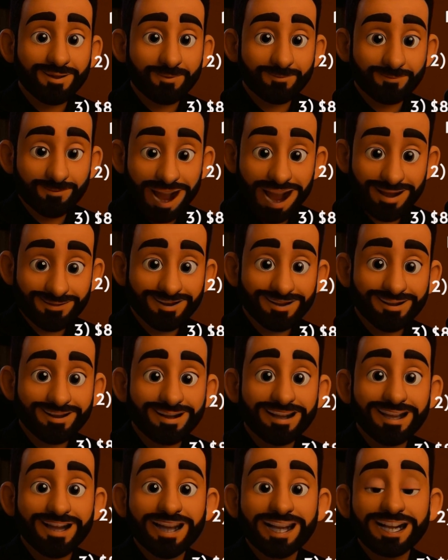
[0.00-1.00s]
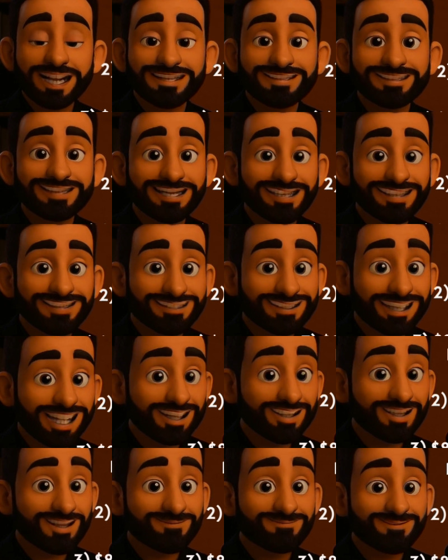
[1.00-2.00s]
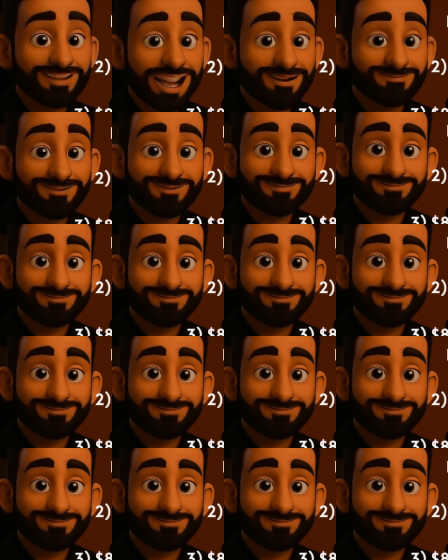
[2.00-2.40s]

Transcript: Rather, it's an executive level